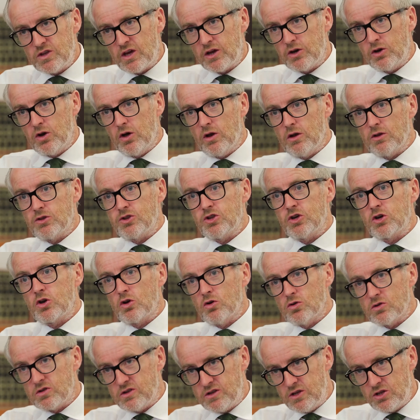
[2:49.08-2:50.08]
technology
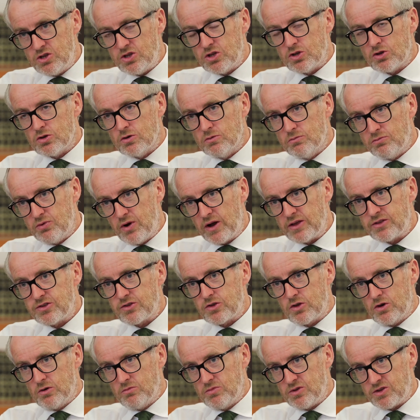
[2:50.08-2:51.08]
called digital
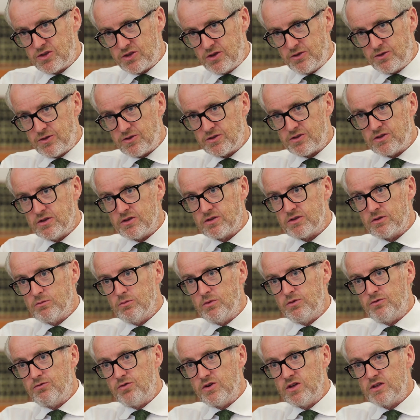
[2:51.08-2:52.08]
breast tomosynthesis, and
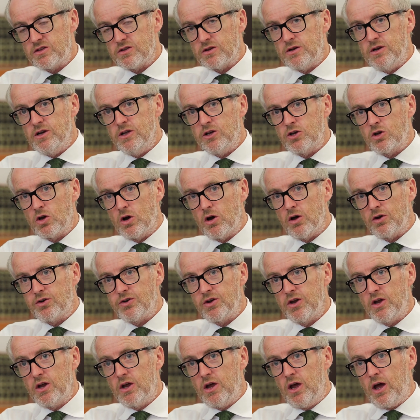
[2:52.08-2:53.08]
we've recently got
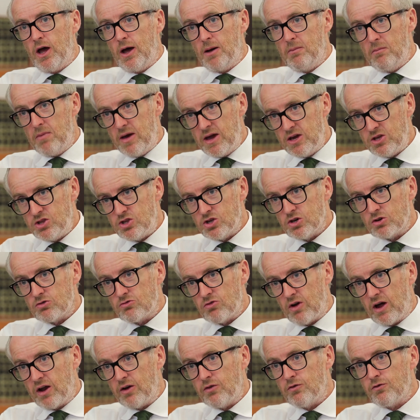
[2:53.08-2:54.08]
a major
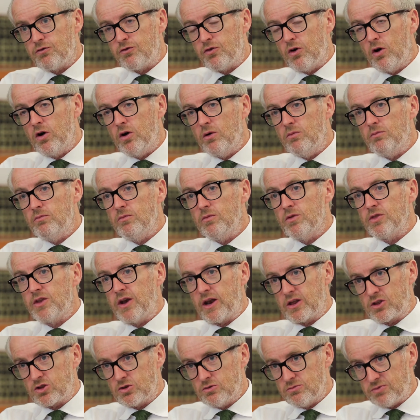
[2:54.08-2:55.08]
grant from the
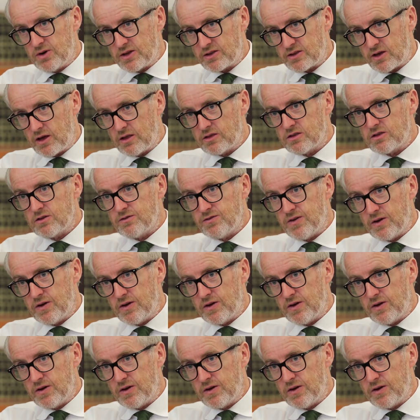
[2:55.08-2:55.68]
National Breast Cancer